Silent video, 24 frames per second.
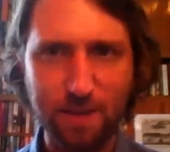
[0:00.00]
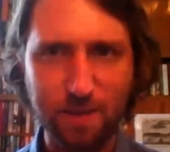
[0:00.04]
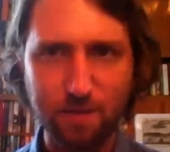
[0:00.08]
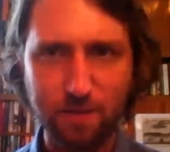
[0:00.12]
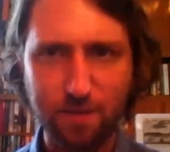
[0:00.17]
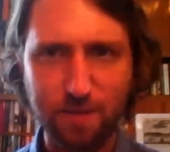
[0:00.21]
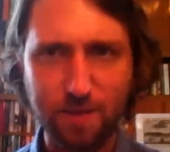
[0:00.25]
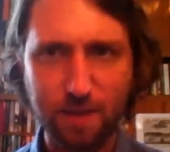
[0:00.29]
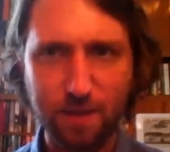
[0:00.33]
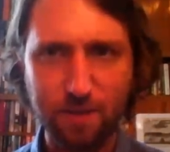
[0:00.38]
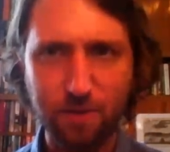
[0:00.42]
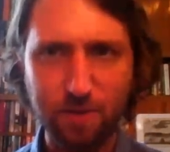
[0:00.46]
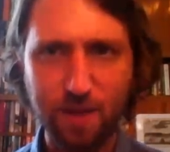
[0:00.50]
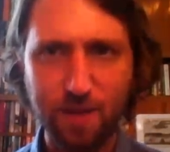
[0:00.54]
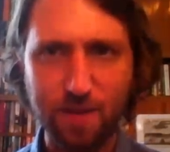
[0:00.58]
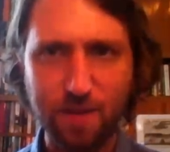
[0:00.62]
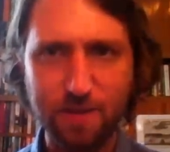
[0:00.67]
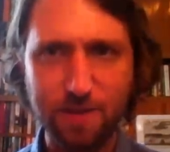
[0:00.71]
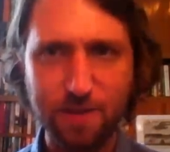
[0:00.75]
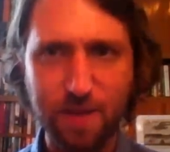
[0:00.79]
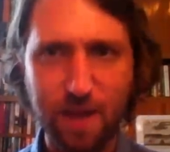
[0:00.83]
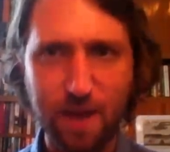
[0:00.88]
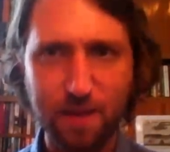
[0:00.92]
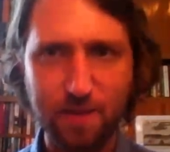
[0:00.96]
they don't
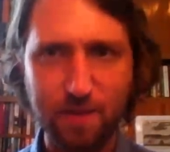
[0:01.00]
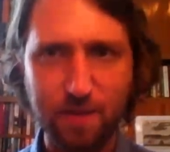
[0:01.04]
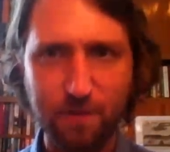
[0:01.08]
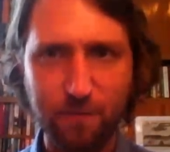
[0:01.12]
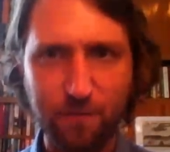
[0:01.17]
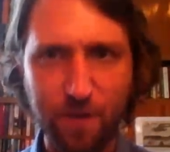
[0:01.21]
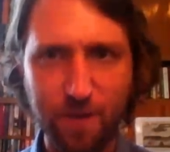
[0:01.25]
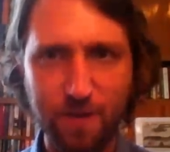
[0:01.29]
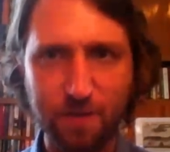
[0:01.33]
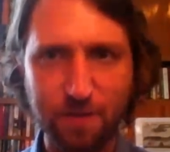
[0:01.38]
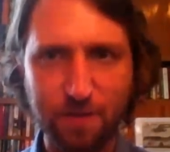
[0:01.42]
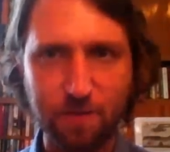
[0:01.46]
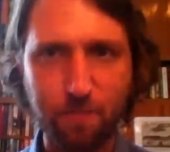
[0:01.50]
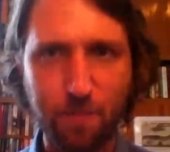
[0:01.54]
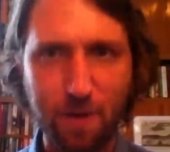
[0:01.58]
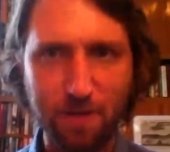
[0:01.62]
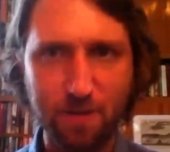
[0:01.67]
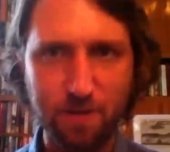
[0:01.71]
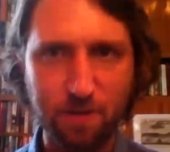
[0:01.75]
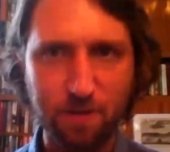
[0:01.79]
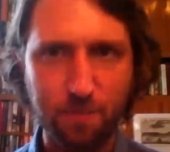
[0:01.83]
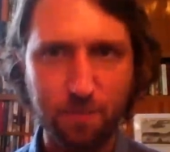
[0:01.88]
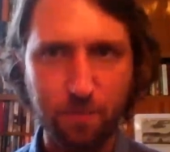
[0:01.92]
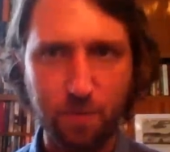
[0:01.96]
understand the first past
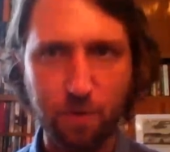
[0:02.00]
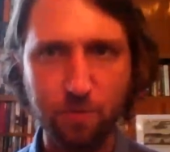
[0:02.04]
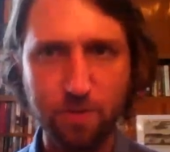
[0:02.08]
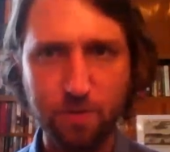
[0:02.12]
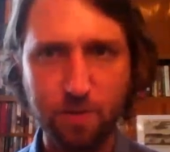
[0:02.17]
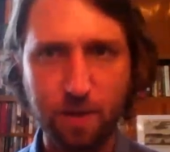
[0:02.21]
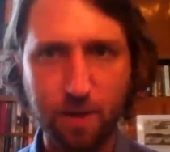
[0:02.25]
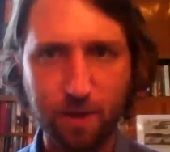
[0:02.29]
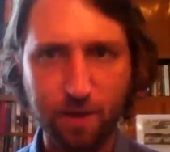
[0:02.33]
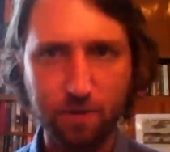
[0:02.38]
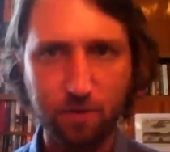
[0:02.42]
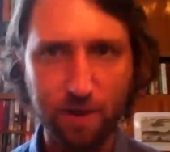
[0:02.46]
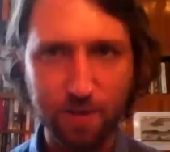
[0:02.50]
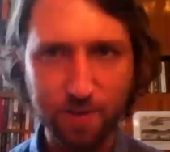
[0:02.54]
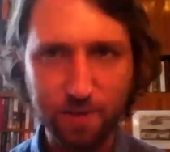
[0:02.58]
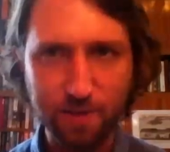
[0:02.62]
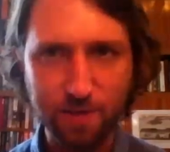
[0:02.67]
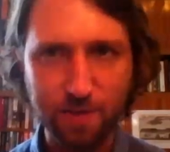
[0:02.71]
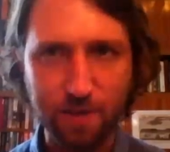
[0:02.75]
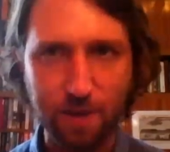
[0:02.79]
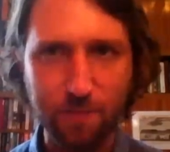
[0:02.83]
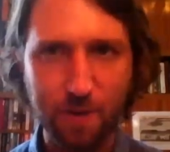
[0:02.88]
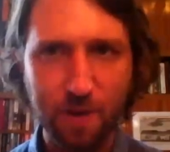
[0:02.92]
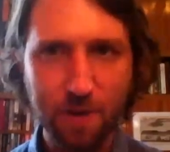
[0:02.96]
the post electoral
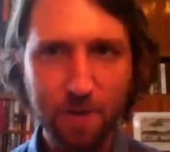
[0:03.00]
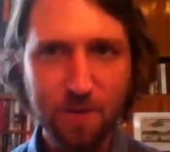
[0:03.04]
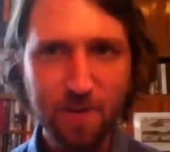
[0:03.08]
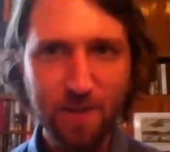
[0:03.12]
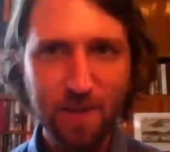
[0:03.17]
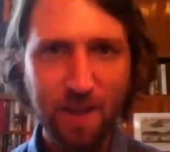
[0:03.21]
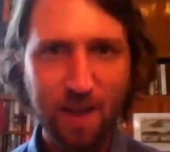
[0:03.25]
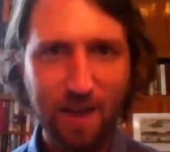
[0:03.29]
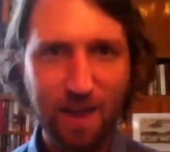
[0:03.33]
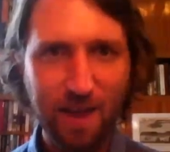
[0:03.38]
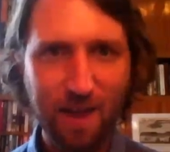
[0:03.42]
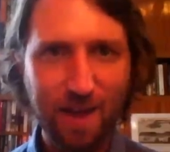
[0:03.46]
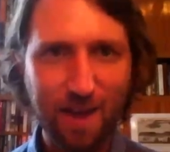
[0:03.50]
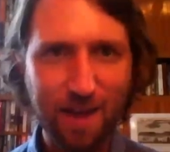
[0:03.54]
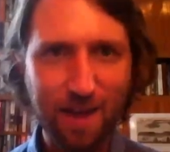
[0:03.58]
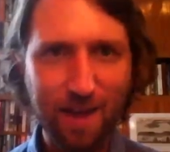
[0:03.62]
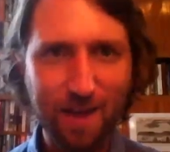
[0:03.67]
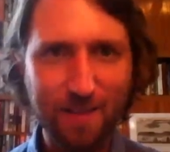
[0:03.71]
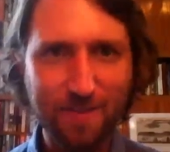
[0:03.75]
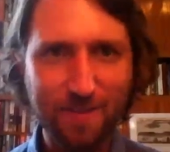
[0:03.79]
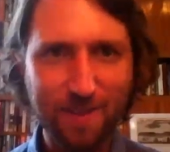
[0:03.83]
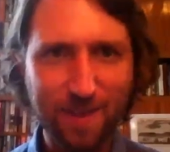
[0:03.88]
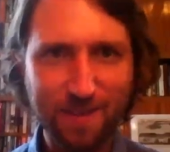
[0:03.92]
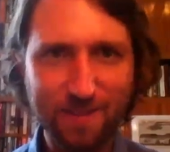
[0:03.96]
system,
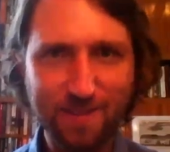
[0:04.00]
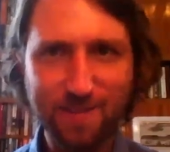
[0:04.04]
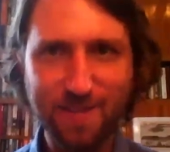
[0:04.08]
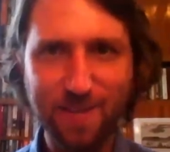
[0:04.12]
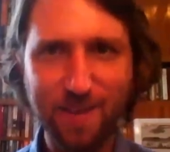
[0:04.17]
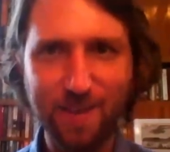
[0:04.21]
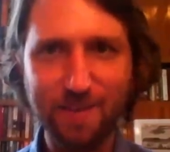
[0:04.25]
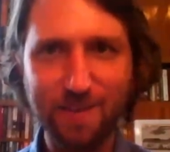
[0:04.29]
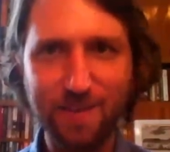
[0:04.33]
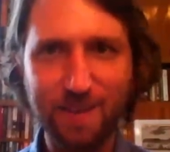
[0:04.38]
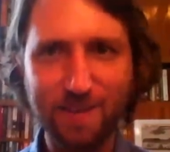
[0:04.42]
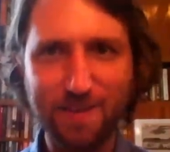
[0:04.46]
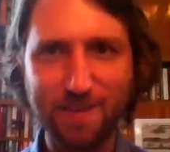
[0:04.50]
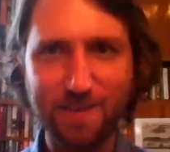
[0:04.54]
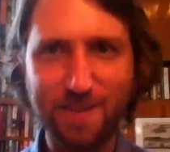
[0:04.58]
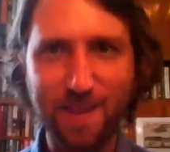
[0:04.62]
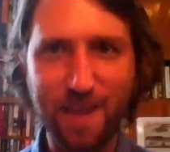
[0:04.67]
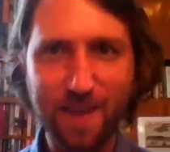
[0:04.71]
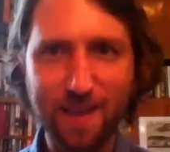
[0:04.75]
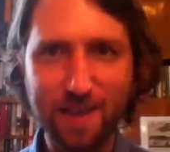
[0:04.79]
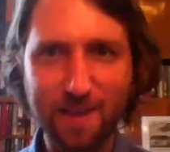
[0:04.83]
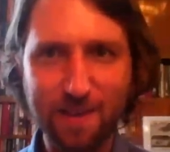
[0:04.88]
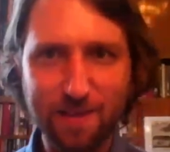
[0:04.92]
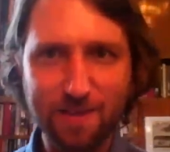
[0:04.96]
that
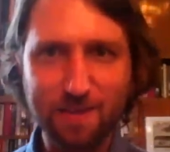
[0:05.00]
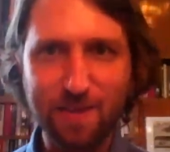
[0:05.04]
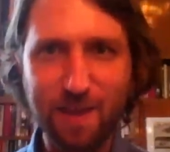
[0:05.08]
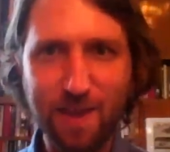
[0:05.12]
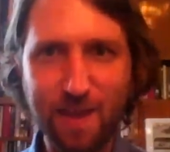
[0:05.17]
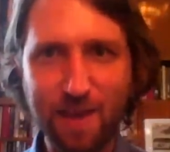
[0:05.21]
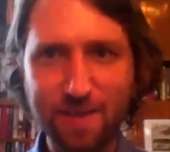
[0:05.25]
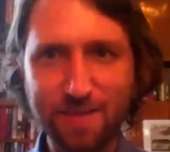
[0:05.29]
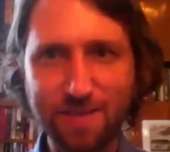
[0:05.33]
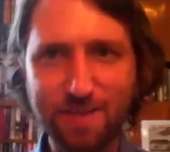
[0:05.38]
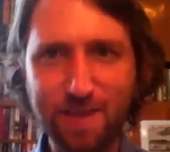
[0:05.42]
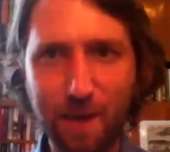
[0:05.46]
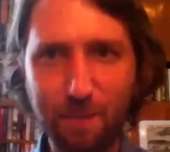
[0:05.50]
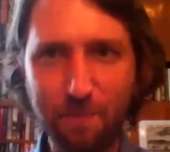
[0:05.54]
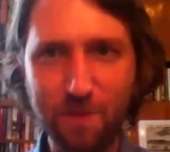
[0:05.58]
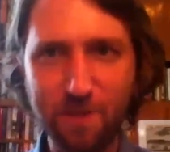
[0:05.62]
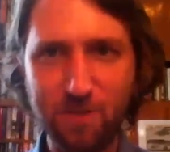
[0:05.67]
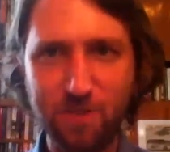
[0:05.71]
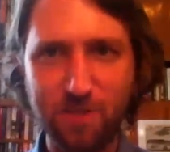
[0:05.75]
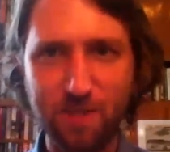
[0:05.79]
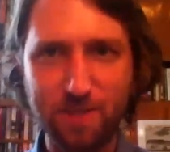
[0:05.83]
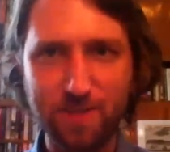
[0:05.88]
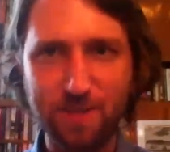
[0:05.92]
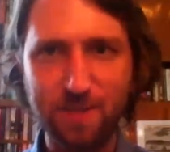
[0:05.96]
they
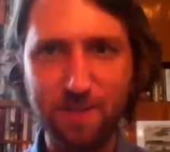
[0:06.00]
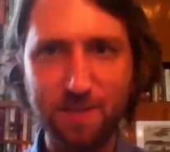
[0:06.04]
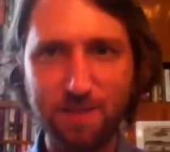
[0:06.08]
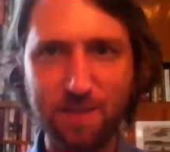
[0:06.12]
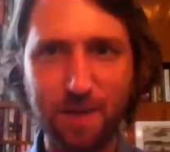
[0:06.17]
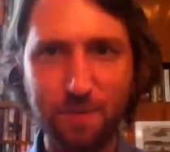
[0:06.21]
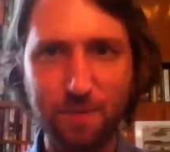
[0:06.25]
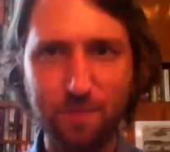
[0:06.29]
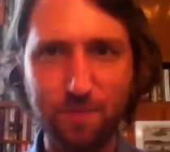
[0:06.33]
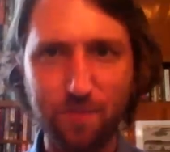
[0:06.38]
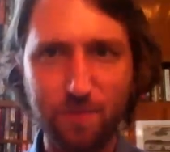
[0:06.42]
established a system